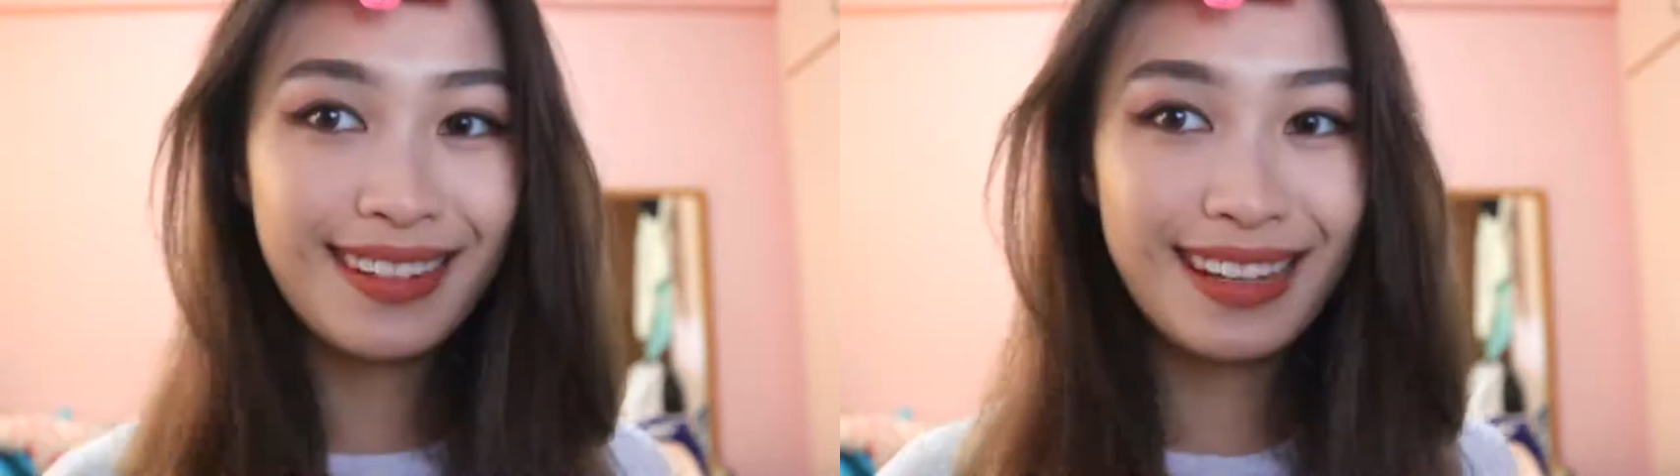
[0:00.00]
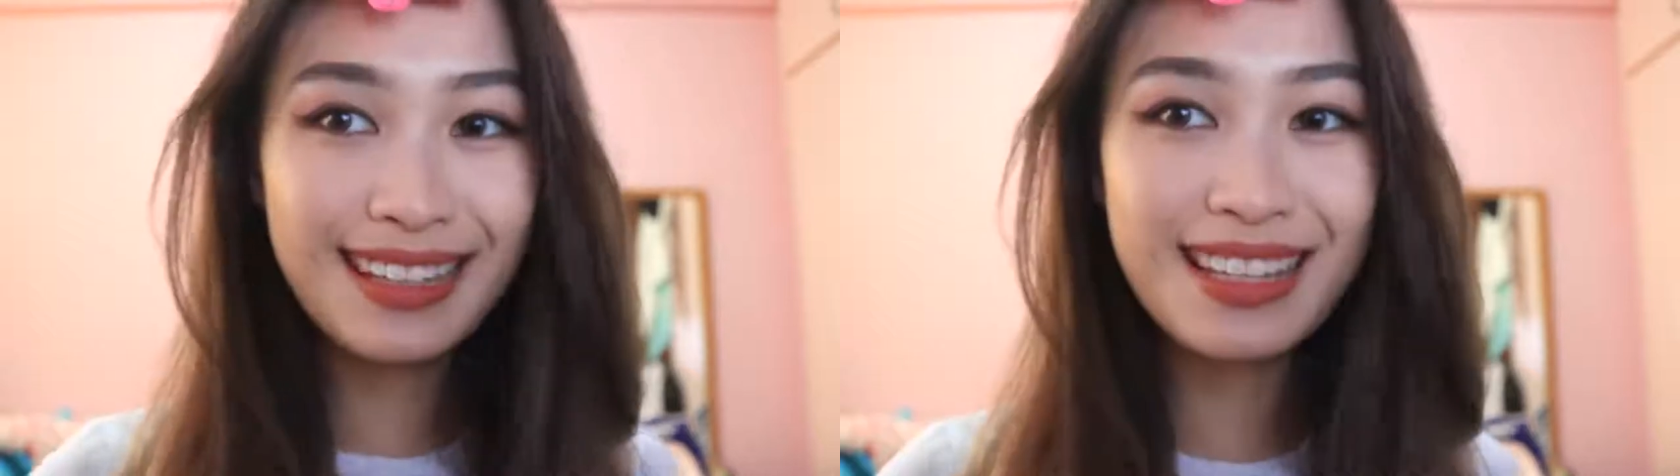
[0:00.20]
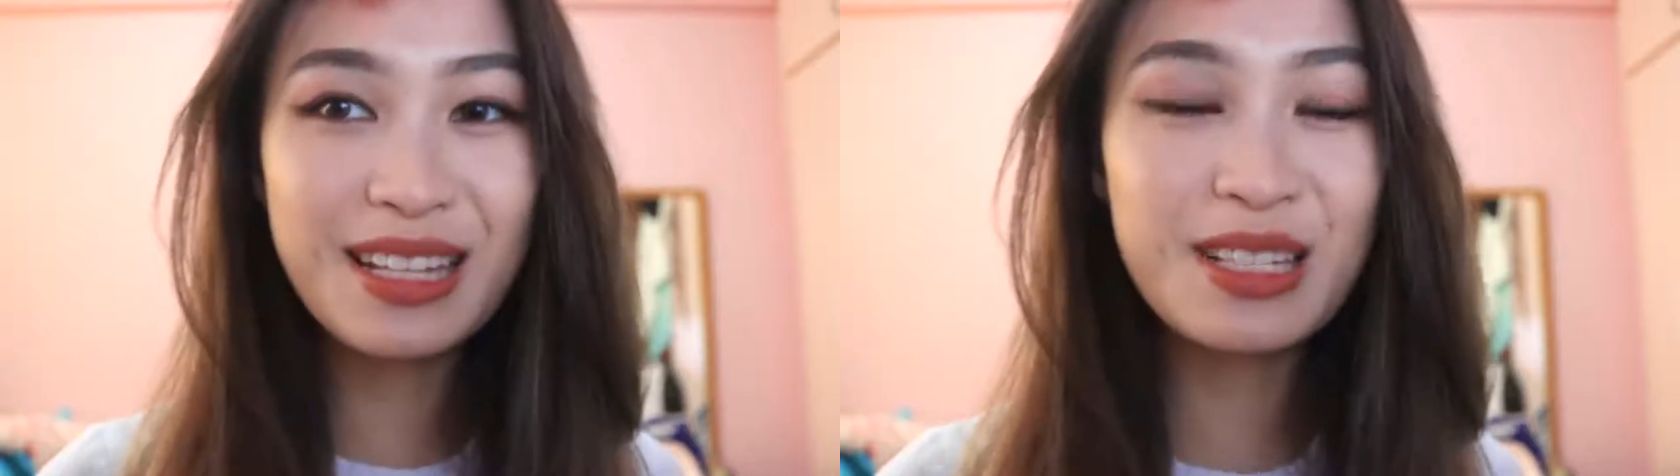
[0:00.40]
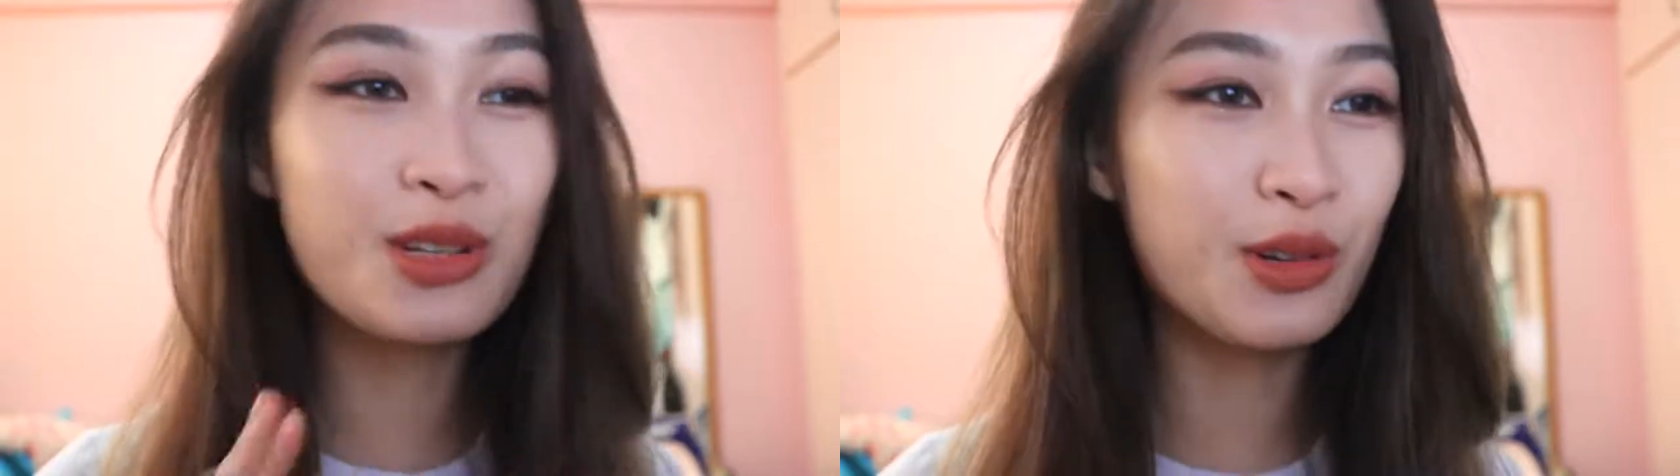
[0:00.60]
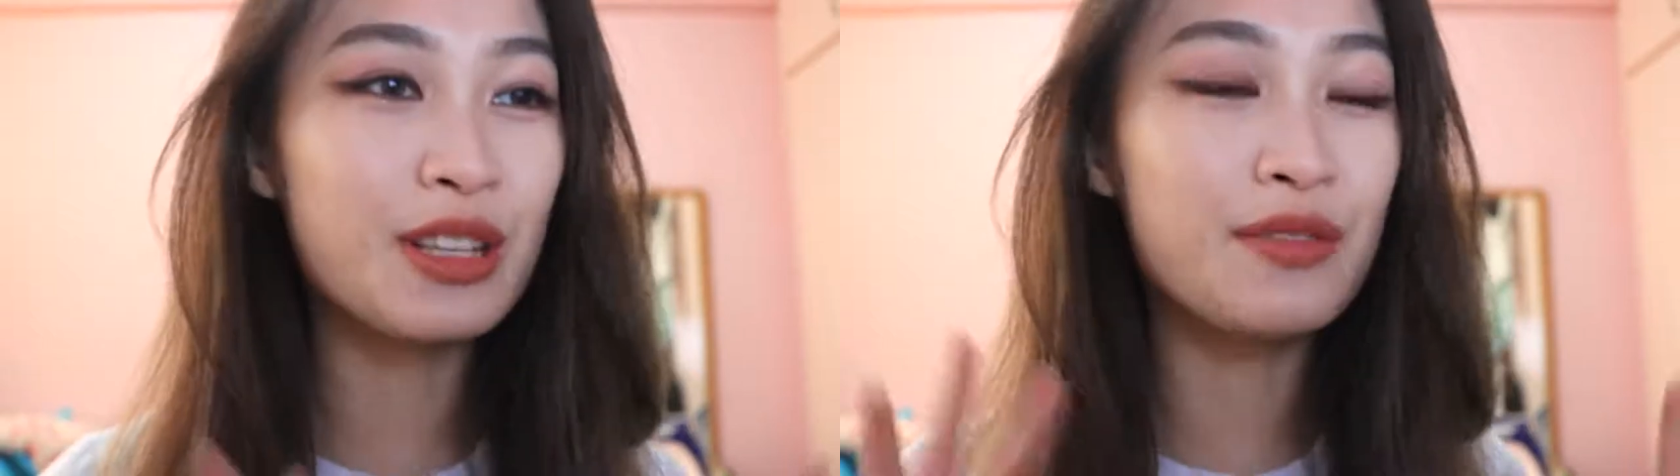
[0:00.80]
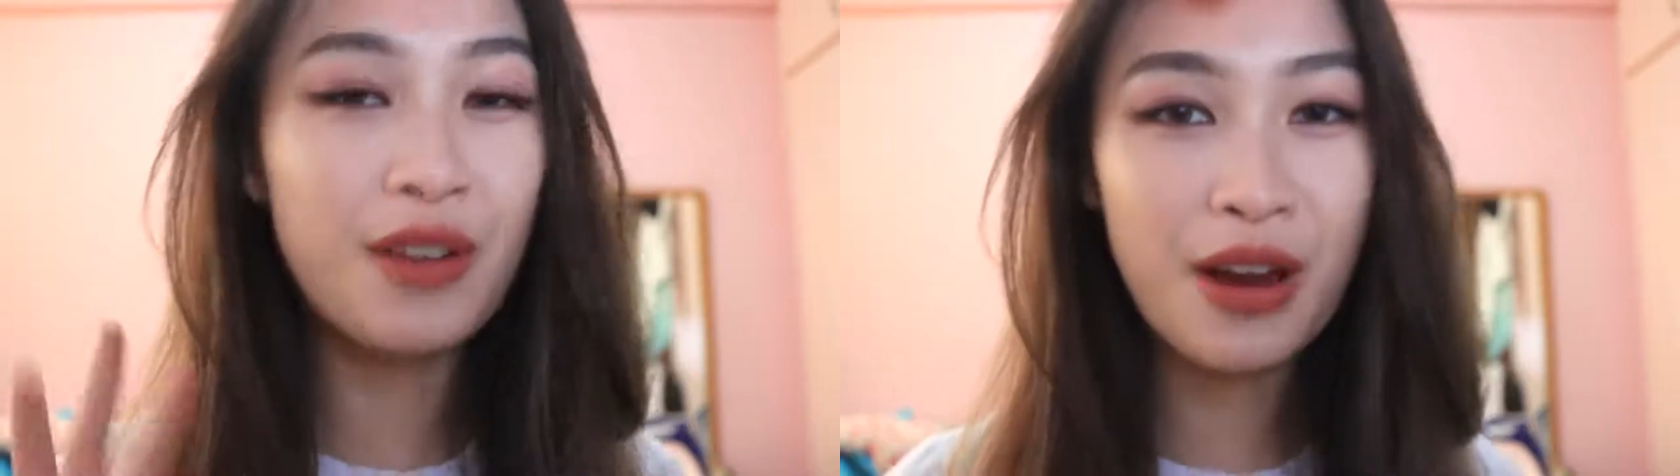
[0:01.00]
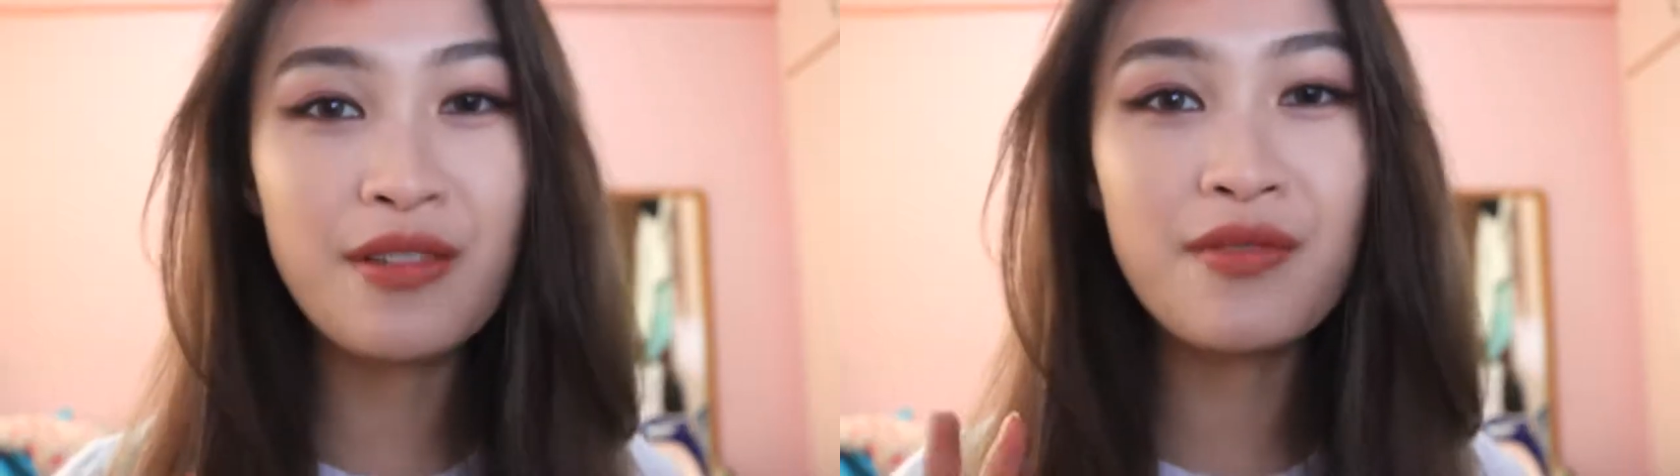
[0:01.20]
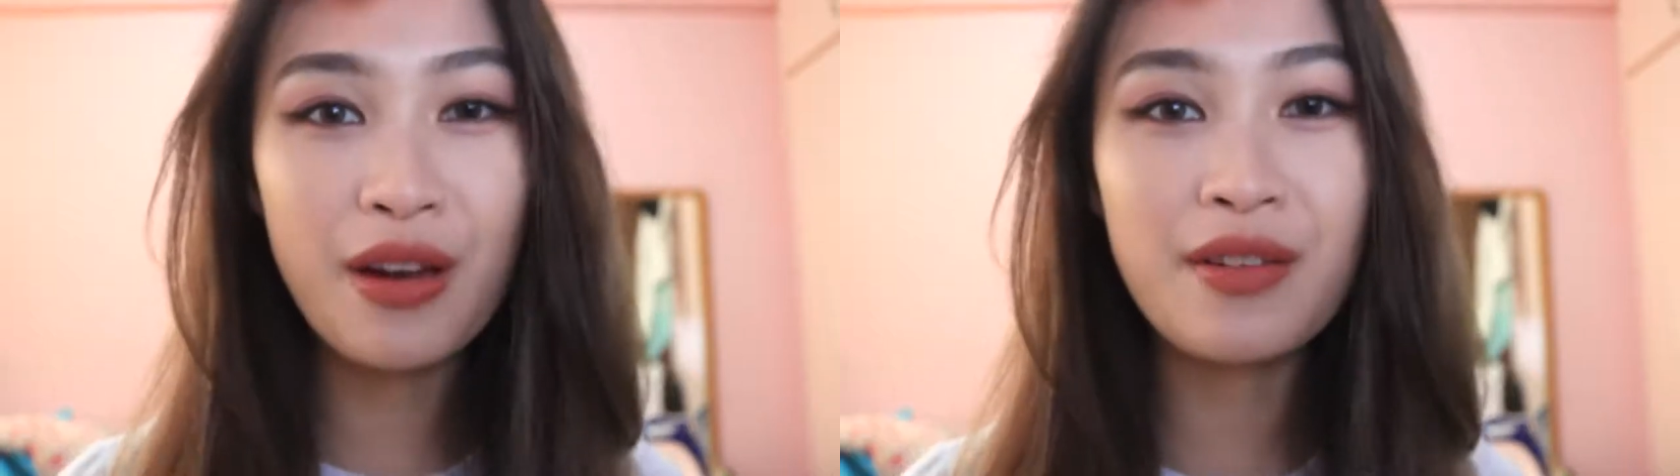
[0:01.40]
I think this look is
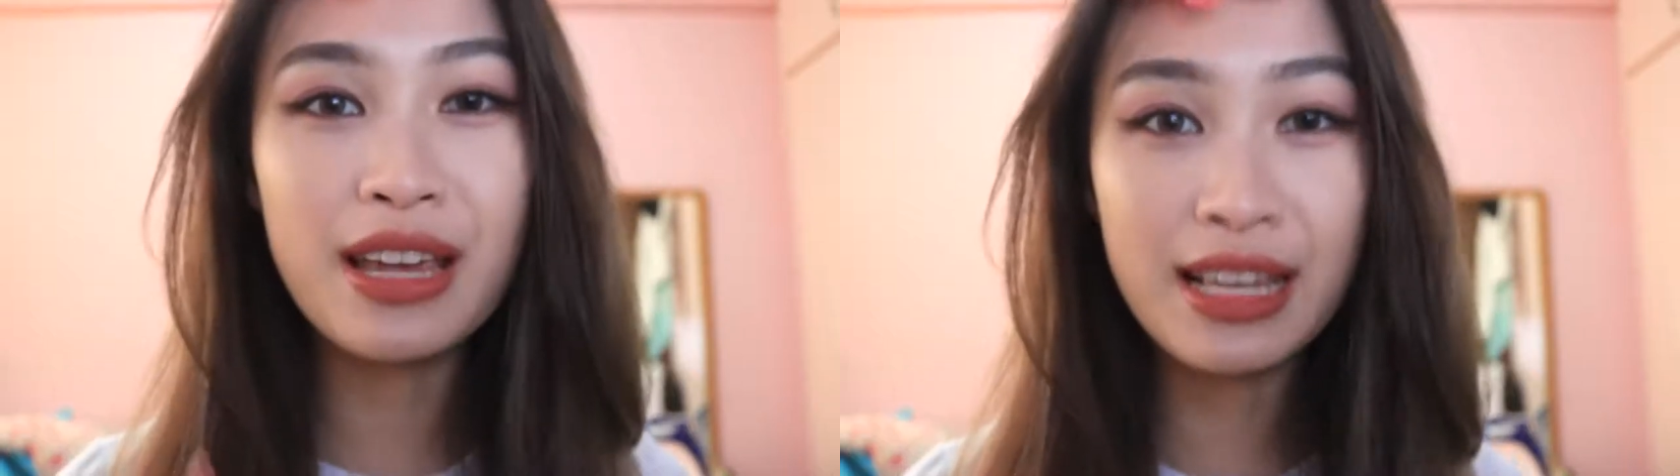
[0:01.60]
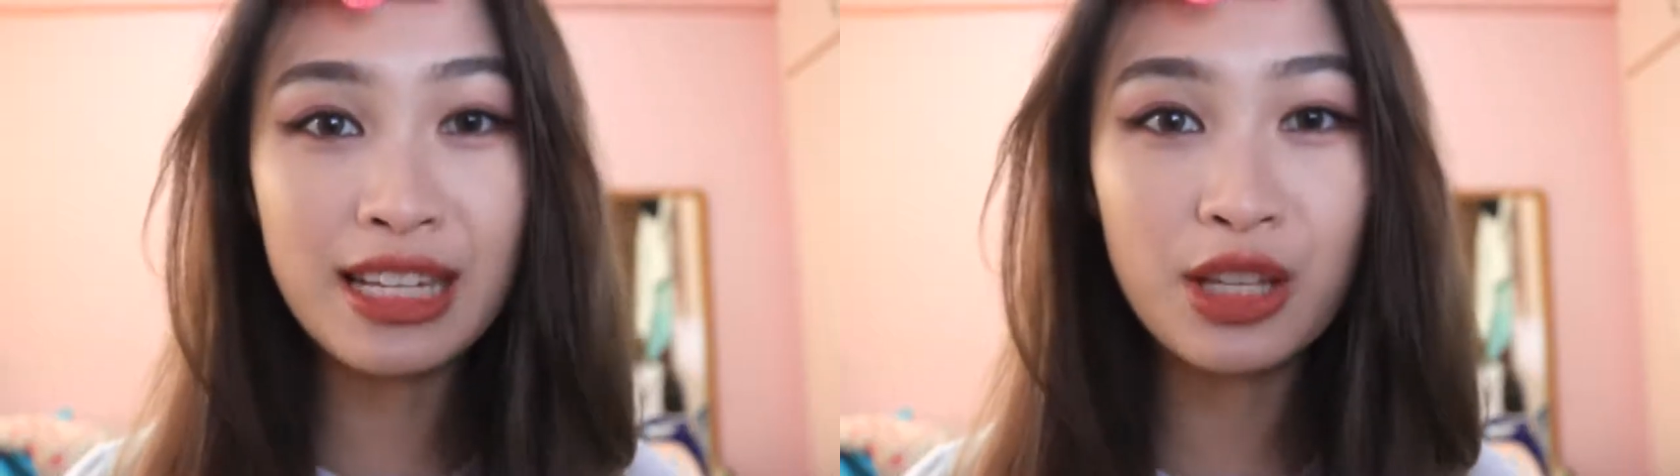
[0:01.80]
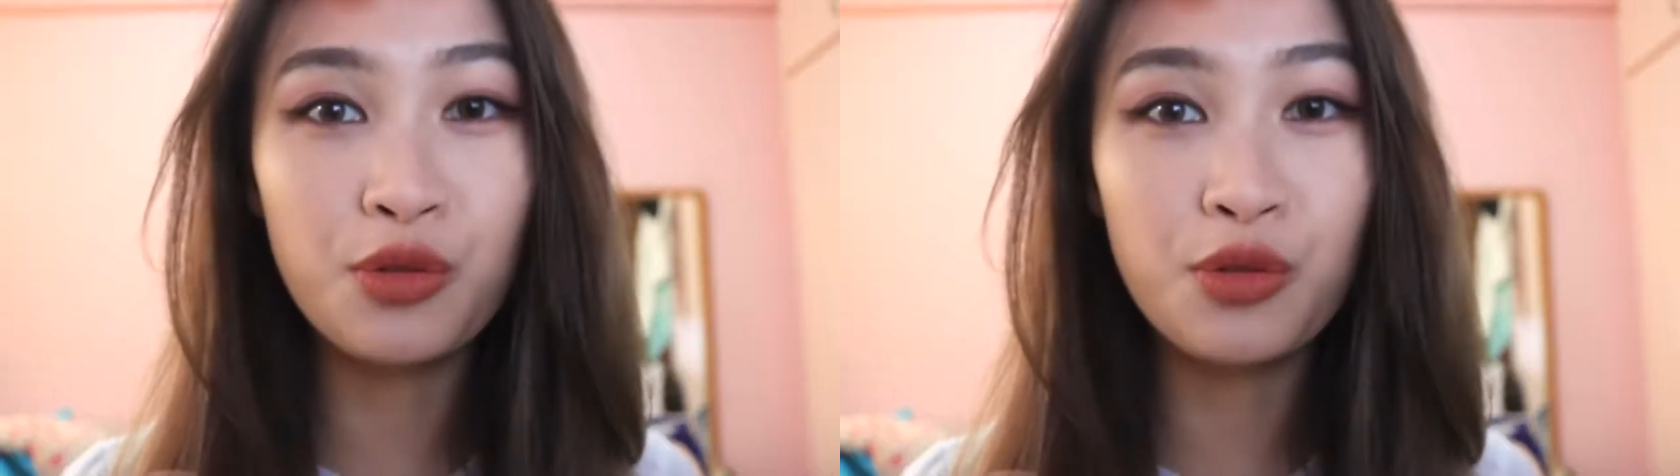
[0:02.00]
very very easy